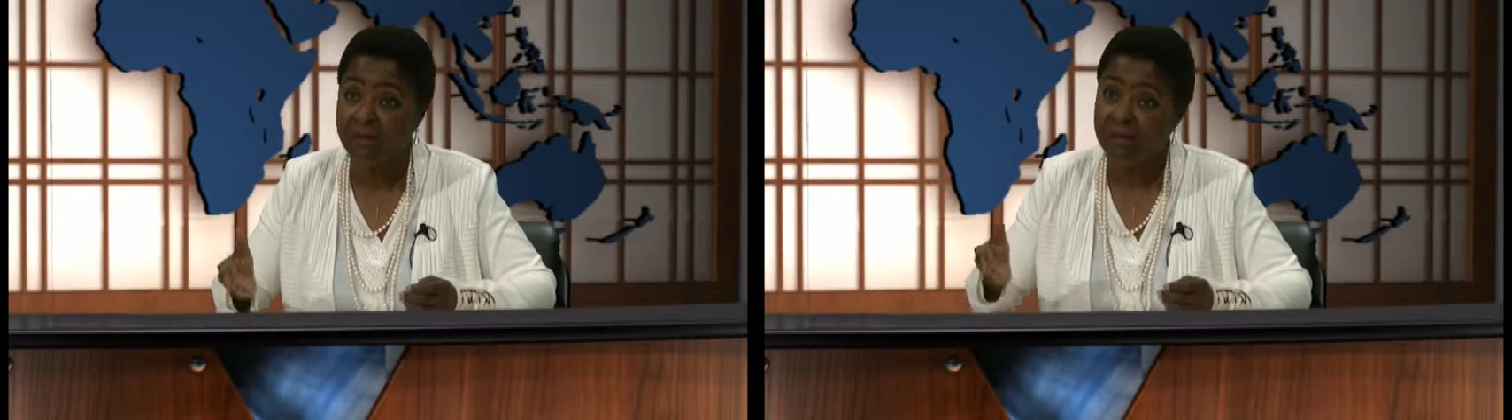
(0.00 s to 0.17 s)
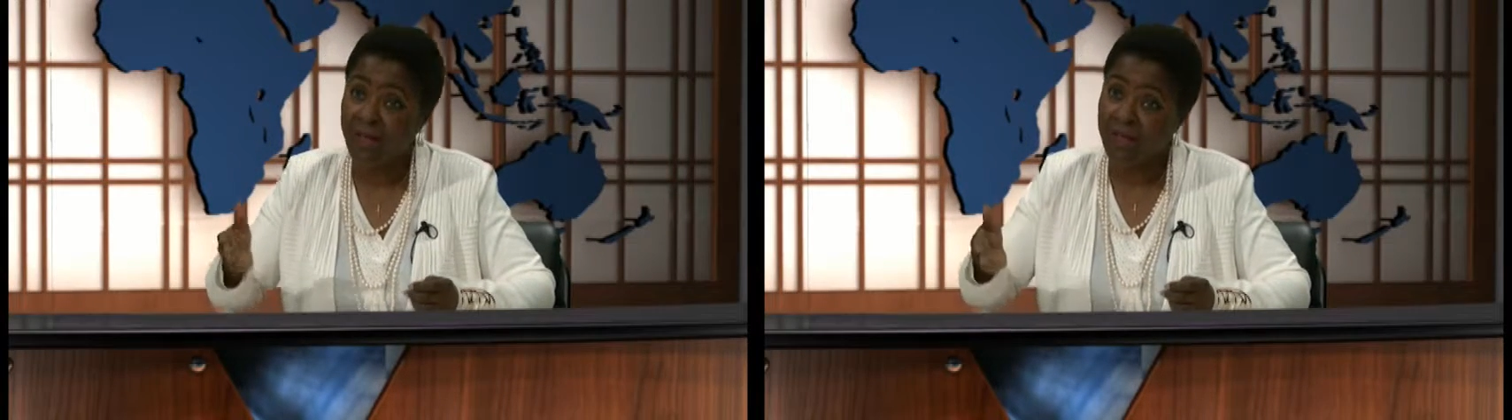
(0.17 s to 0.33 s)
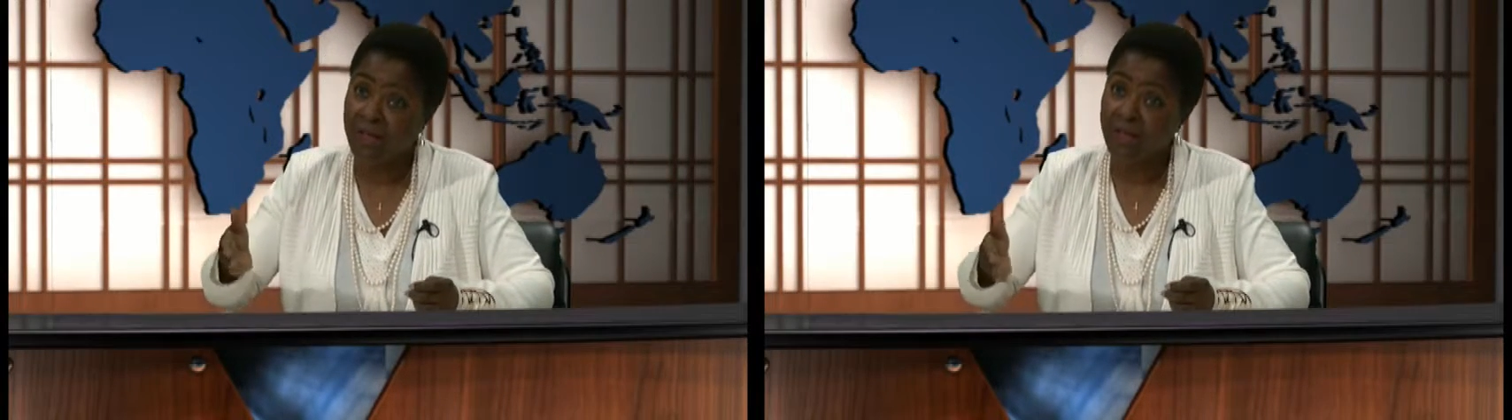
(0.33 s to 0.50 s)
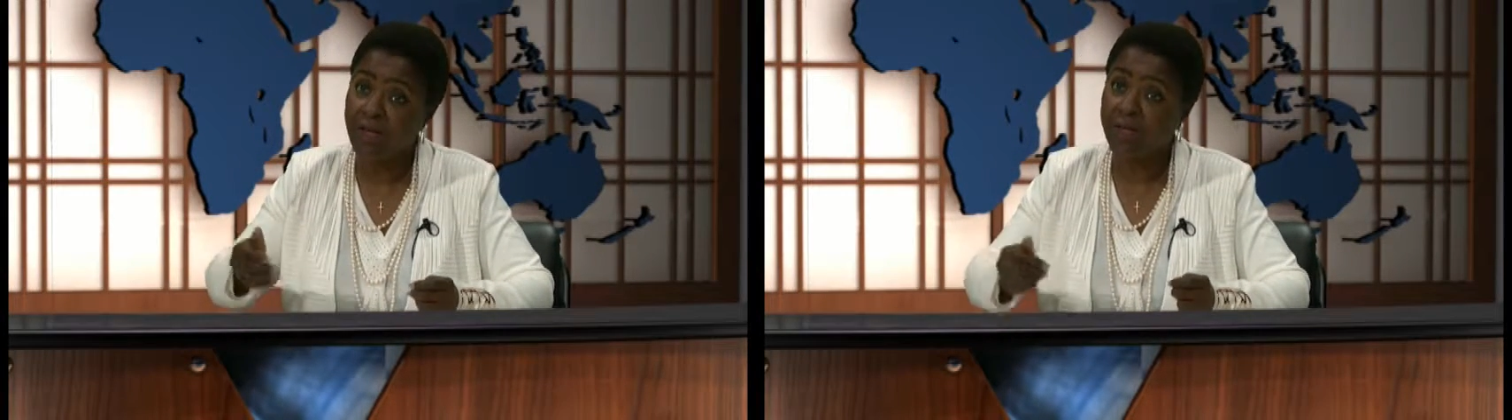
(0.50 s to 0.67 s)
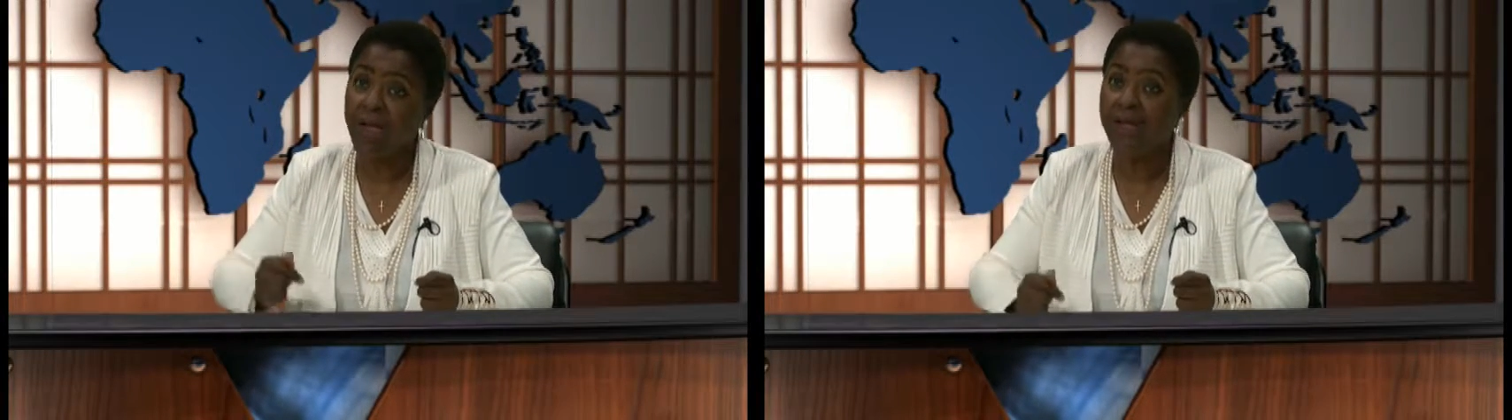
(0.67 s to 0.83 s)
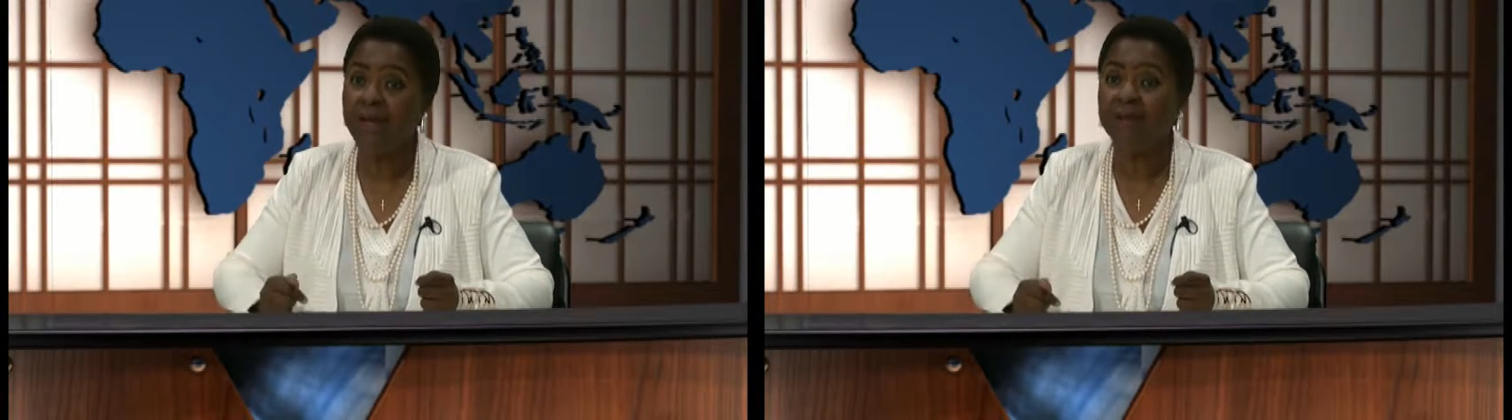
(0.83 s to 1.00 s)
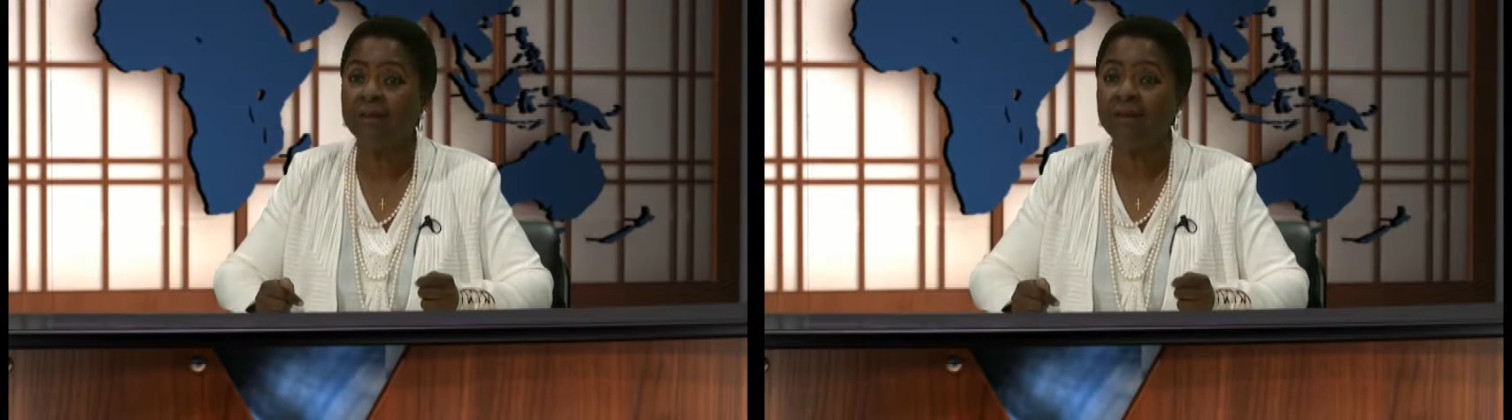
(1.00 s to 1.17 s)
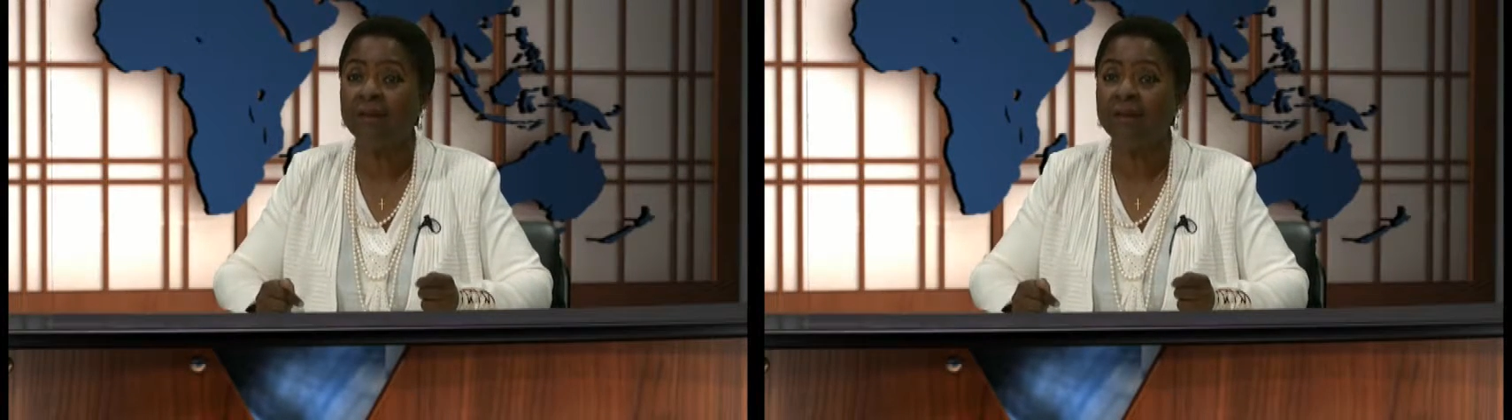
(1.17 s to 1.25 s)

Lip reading: take a look at it,